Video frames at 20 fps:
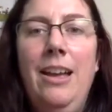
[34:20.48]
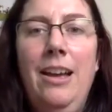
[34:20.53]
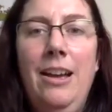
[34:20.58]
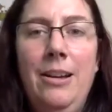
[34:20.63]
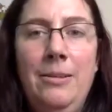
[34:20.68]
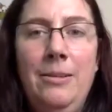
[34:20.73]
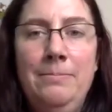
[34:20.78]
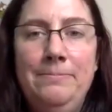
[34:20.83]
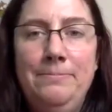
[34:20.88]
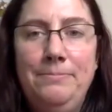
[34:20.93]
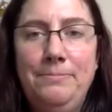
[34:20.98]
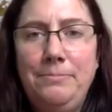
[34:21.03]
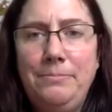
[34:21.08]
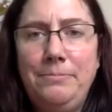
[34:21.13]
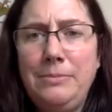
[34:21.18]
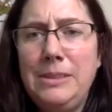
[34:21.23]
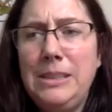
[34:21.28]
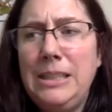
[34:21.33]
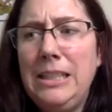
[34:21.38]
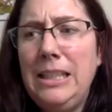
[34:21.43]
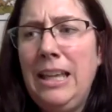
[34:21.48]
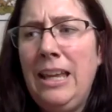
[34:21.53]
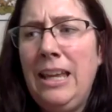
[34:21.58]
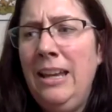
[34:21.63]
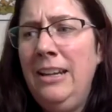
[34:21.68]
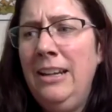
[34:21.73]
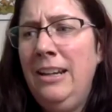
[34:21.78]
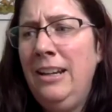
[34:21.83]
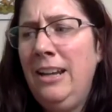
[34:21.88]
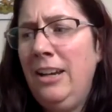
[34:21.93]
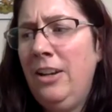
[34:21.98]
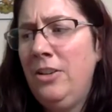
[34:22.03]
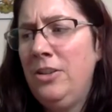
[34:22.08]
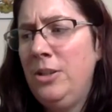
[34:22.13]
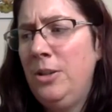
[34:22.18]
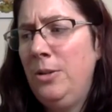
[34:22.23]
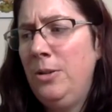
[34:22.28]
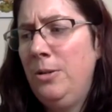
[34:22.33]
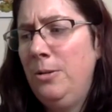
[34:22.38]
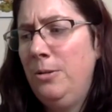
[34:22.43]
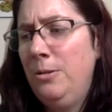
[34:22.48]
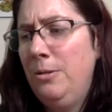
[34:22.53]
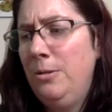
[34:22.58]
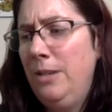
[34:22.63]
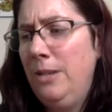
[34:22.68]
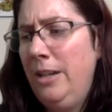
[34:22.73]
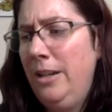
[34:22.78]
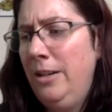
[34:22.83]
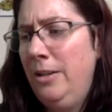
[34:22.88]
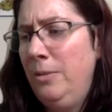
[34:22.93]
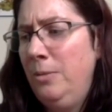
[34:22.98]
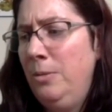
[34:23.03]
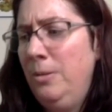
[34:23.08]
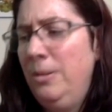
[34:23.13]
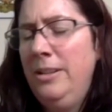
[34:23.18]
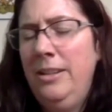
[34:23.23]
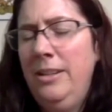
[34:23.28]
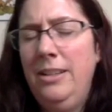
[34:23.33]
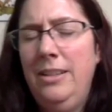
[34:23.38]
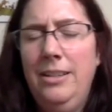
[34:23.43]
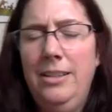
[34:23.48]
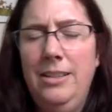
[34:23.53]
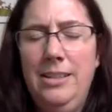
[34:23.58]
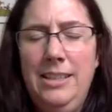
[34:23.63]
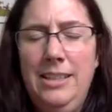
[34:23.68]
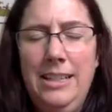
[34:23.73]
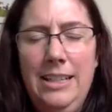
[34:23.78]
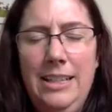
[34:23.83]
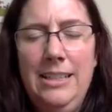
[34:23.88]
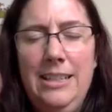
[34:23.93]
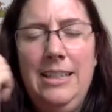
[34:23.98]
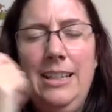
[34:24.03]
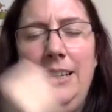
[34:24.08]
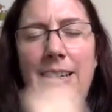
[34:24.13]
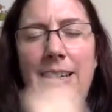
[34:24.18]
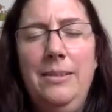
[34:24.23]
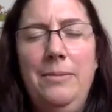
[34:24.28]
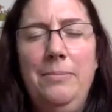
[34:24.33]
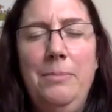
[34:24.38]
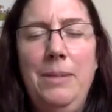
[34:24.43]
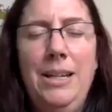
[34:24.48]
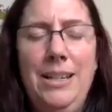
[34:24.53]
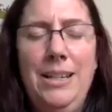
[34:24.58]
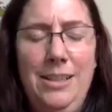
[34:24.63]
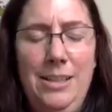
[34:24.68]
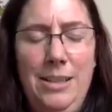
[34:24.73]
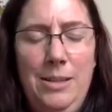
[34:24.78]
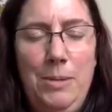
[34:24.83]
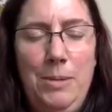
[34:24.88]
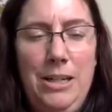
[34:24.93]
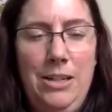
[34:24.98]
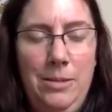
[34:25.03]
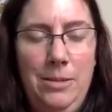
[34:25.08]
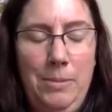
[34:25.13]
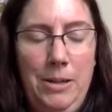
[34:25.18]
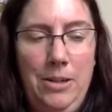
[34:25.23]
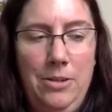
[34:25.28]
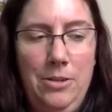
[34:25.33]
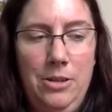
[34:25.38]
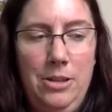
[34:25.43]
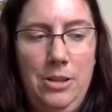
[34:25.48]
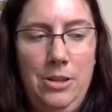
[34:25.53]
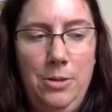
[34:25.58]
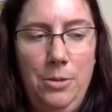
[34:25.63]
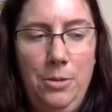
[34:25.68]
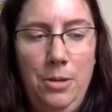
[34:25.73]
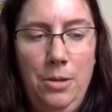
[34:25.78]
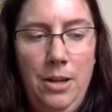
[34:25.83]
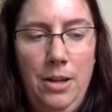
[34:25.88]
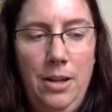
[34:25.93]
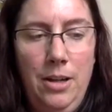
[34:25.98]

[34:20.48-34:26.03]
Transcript: And then I also, one of the cities that my spaceship goes to,